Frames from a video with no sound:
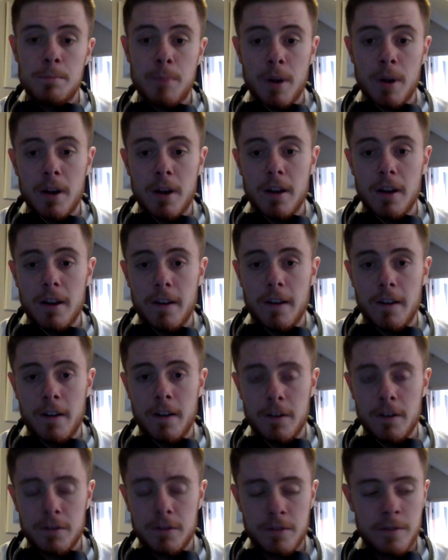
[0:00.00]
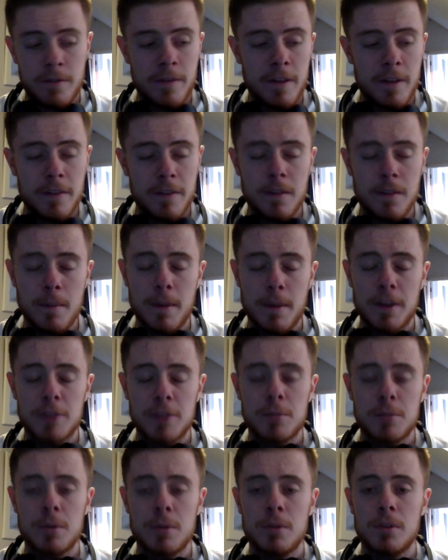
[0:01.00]
But a FIFA
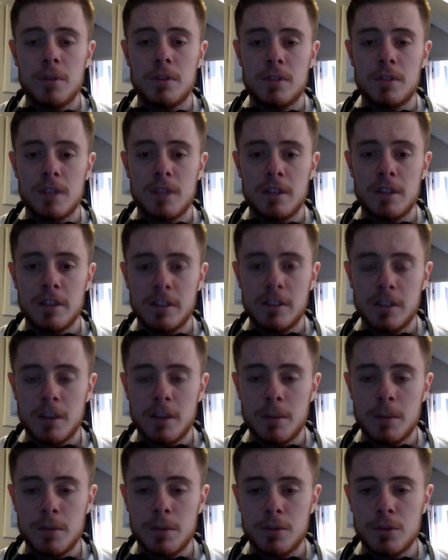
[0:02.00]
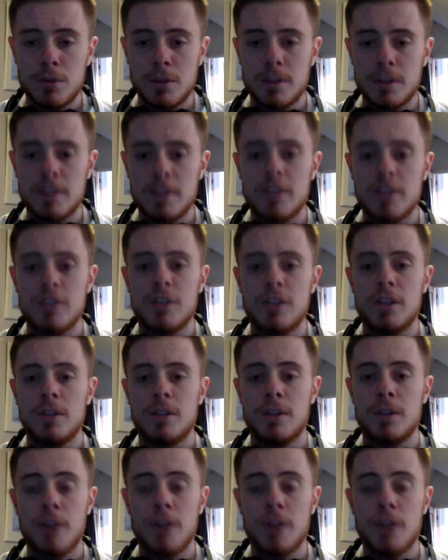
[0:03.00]
Manager Mode series is coming shortly to this channel.